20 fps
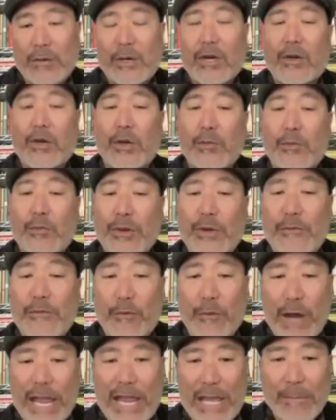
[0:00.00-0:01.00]
could
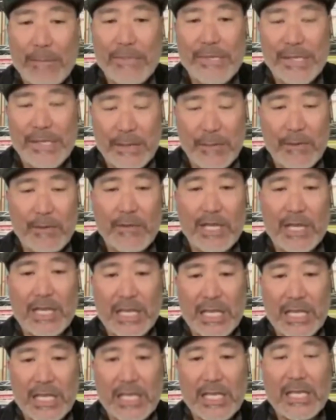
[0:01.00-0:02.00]
reframe some of the
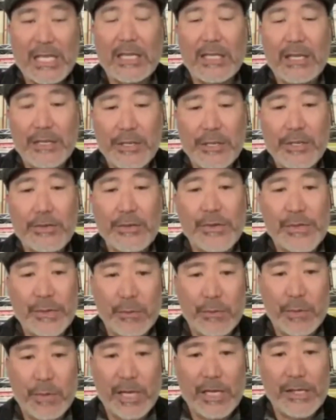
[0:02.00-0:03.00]
key issues
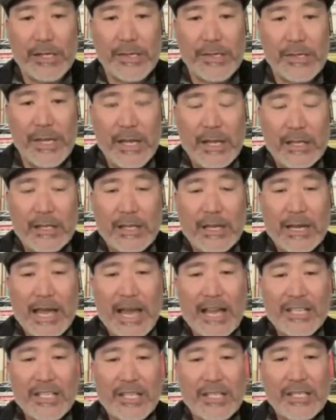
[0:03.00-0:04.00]
in ways that
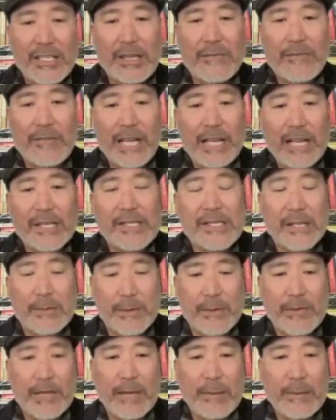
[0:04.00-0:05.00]
actually deflect some
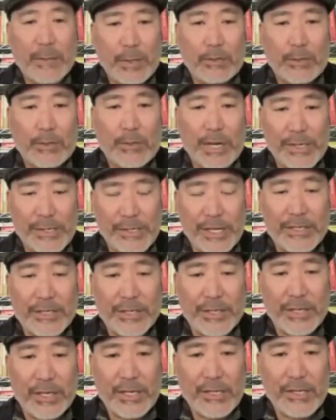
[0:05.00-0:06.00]
of that
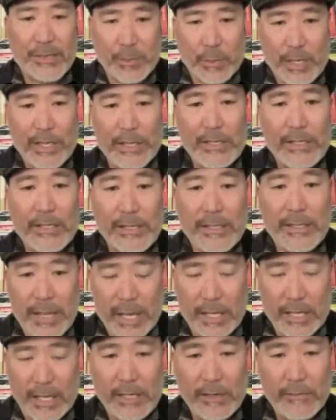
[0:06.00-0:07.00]
polarization as one
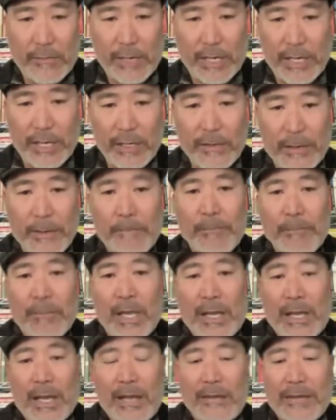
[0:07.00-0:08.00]
thing, right?
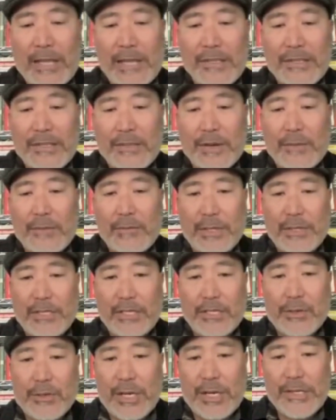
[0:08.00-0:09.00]
And then start building
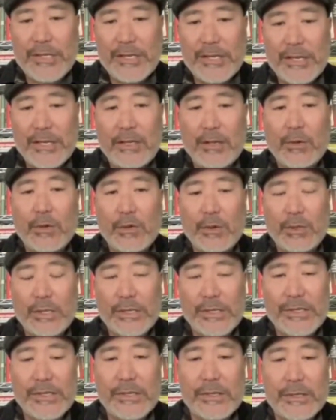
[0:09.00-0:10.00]
trust in local
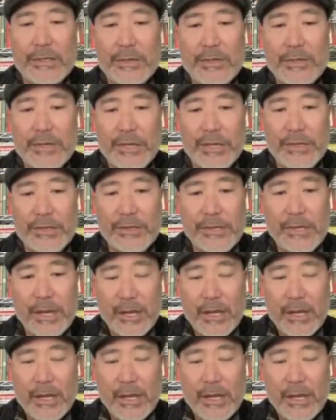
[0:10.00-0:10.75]
institutions